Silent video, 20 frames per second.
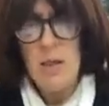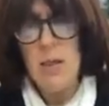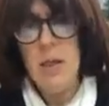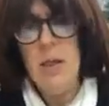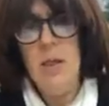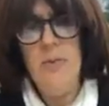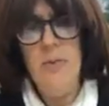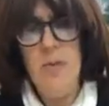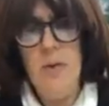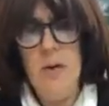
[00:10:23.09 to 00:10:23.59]

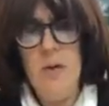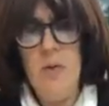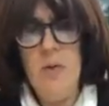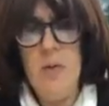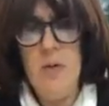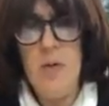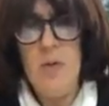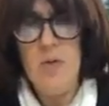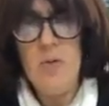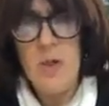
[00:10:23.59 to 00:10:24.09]
Even though
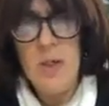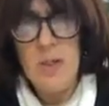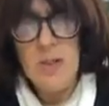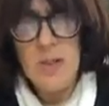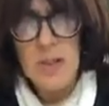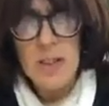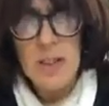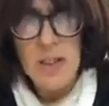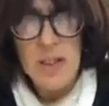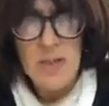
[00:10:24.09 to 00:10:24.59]
it dries
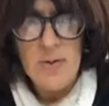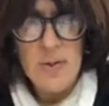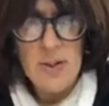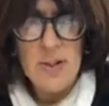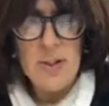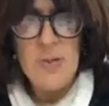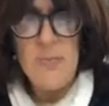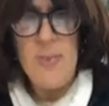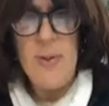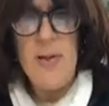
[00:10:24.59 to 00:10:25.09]
clear,
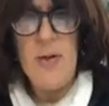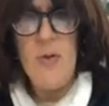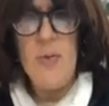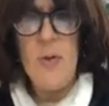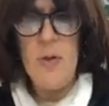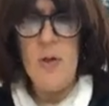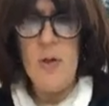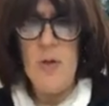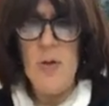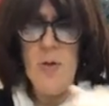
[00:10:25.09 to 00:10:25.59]
it's better
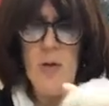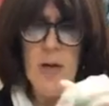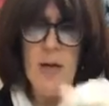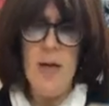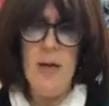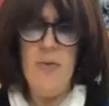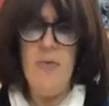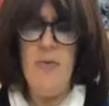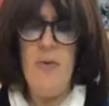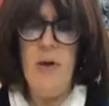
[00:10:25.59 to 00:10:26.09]
when you
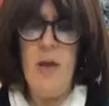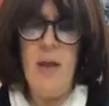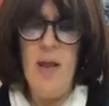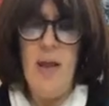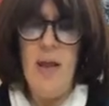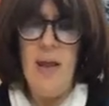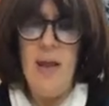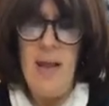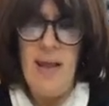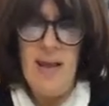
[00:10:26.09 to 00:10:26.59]

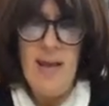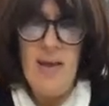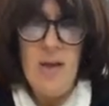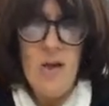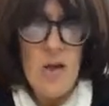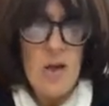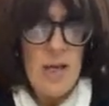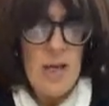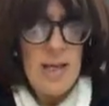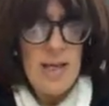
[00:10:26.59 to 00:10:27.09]

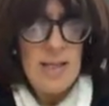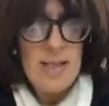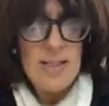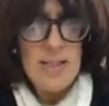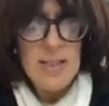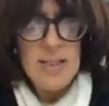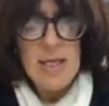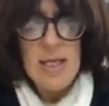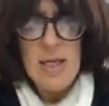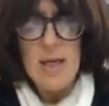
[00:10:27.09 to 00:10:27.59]
can't
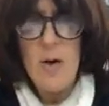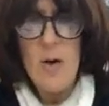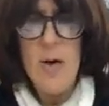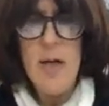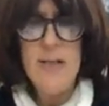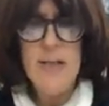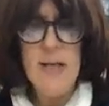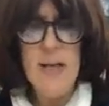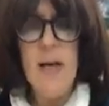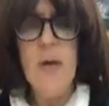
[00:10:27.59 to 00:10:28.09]
see it. Okay,
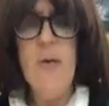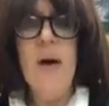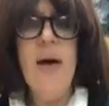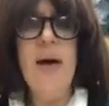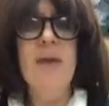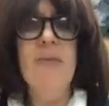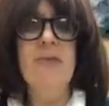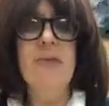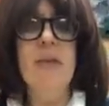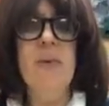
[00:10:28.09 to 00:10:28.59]
so now I
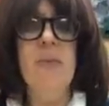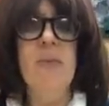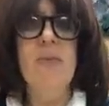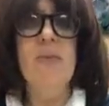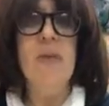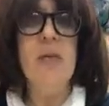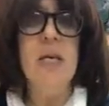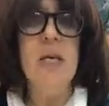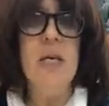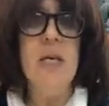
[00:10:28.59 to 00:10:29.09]
have some of
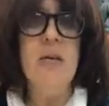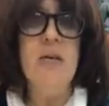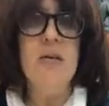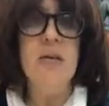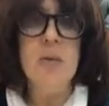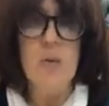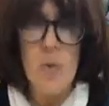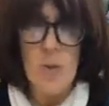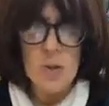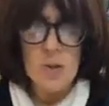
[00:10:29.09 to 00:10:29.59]
these
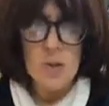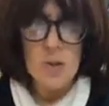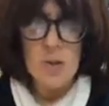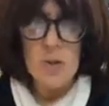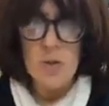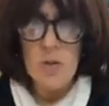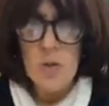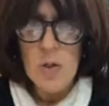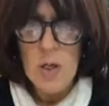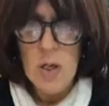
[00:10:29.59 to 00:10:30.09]

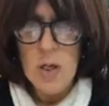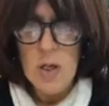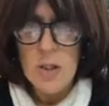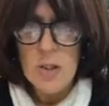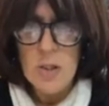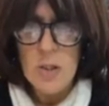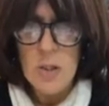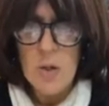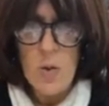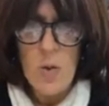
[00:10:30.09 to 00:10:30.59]
also,
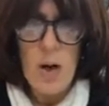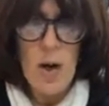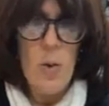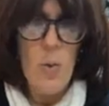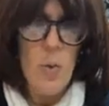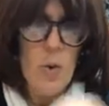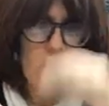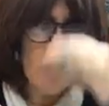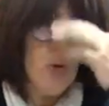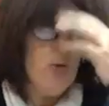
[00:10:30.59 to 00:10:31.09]
so I
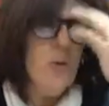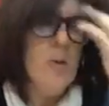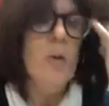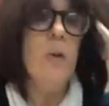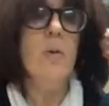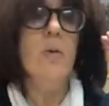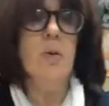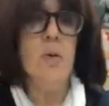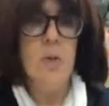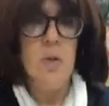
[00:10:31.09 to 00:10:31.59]
will use
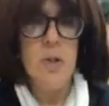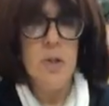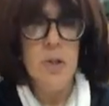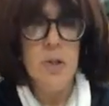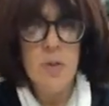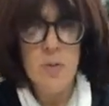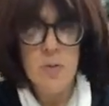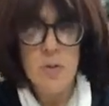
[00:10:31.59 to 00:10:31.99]
those also.